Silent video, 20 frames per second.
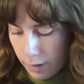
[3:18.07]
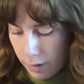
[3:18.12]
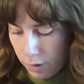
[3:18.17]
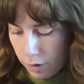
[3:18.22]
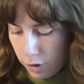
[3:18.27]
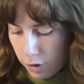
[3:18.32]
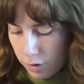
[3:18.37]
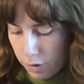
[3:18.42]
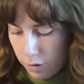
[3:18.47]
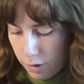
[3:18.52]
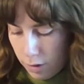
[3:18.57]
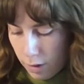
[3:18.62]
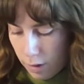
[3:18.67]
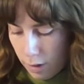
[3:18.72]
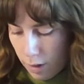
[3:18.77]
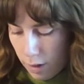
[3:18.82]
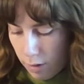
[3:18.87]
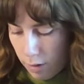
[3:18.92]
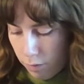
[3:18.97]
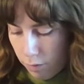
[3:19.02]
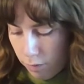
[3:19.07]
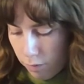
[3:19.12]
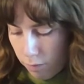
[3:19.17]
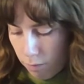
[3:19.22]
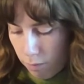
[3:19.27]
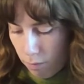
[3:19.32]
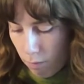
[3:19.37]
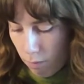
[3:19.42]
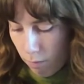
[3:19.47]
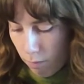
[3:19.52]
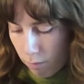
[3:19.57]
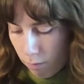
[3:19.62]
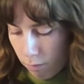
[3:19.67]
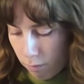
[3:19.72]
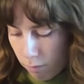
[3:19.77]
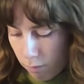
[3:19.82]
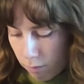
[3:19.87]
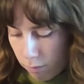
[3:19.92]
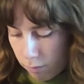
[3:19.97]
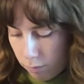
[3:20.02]
just to kind of
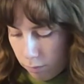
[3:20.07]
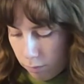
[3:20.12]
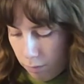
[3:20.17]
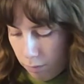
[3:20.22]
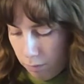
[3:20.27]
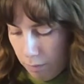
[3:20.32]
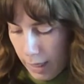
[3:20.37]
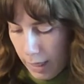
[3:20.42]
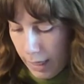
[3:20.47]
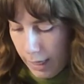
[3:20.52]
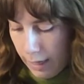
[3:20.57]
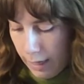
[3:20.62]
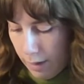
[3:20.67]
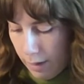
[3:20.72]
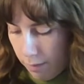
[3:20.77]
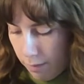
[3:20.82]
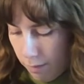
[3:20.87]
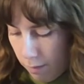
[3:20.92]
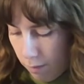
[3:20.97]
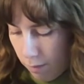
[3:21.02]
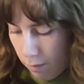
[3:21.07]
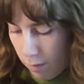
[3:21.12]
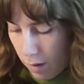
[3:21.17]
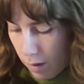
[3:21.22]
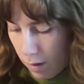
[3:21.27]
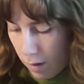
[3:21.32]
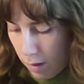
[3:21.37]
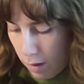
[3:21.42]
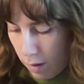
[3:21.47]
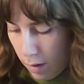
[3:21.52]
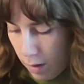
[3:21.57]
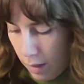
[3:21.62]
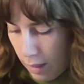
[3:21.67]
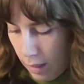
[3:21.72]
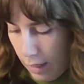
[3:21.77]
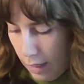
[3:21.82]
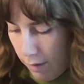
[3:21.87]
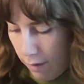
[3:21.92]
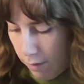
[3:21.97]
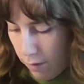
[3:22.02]
make it
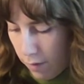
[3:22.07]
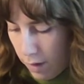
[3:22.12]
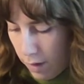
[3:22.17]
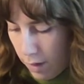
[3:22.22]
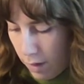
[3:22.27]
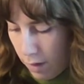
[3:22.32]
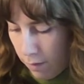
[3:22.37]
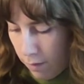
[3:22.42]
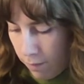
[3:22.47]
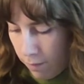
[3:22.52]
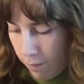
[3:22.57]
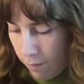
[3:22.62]
even.